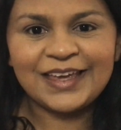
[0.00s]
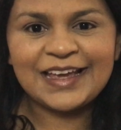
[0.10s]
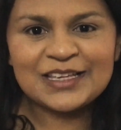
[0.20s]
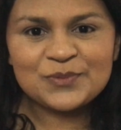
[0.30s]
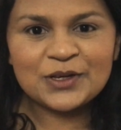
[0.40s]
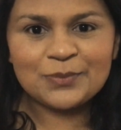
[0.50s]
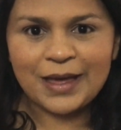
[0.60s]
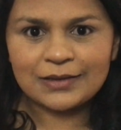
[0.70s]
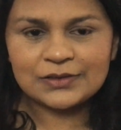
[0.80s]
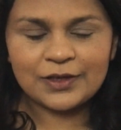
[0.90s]
Hey guys, welcome
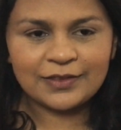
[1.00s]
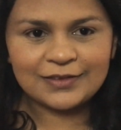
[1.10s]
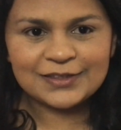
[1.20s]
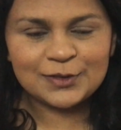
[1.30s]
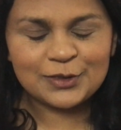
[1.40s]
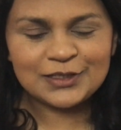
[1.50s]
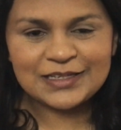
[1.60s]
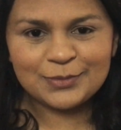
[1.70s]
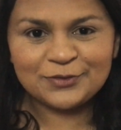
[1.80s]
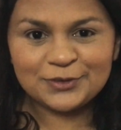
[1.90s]
back. So I think this is the third
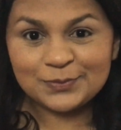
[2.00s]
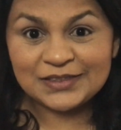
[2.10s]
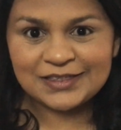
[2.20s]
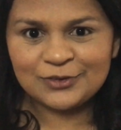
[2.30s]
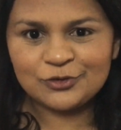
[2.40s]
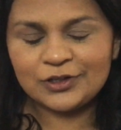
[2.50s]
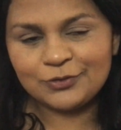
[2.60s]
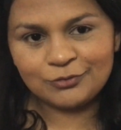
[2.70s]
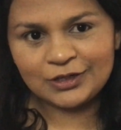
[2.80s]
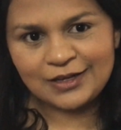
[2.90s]
time I filmed this intro and I
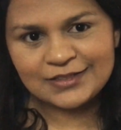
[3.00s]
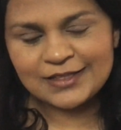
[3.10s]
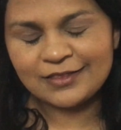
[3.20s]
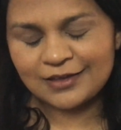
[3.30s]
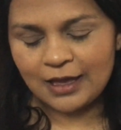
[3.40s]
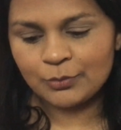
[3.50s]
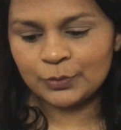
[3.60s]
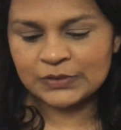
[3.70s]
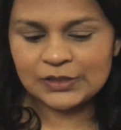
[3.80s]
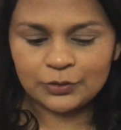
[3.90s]
realised that the camera
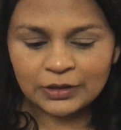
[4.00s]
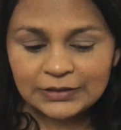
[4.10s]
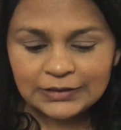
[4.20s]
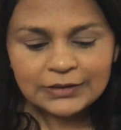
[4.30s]
wasn't on.